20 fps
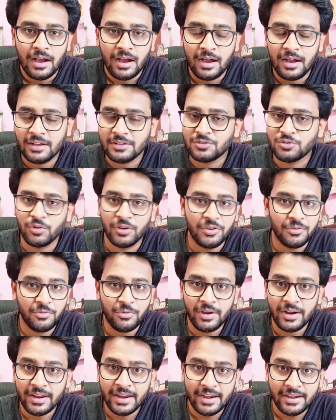Uh, so
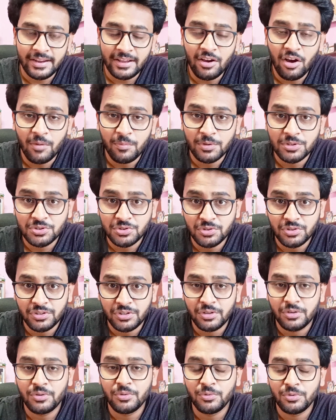if you are getting an
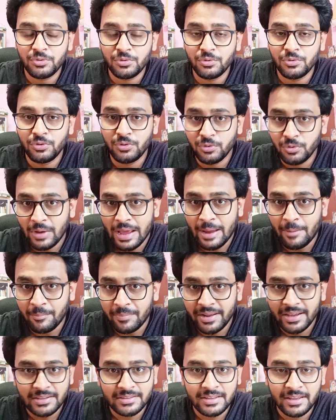opportunity to do, to do
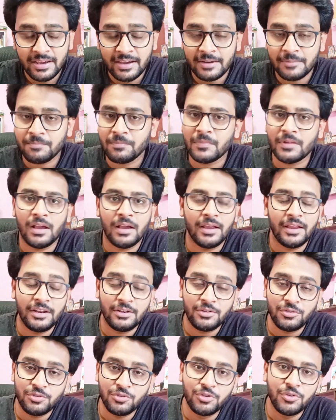MTech there, uh,
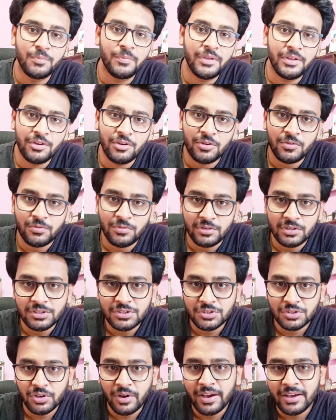it should be your
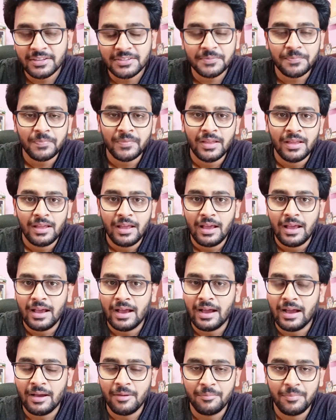first choice.
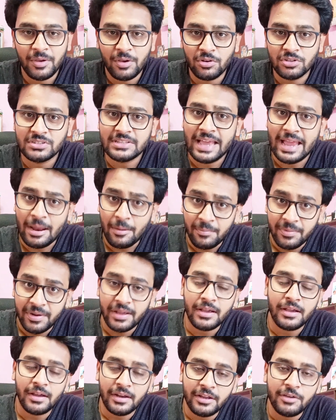Uh, because the
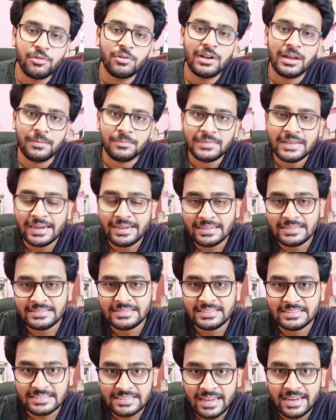MTech curriculum that is
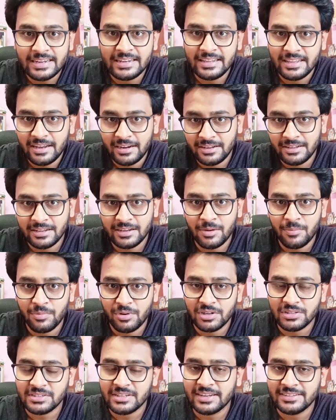designed there in the
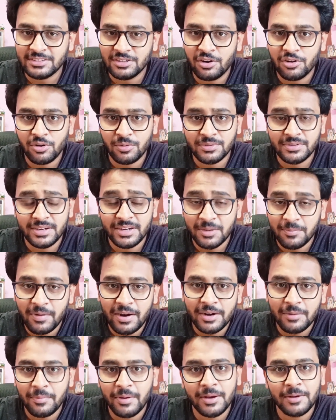computer science and automation
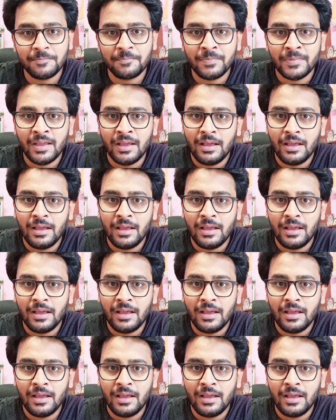department,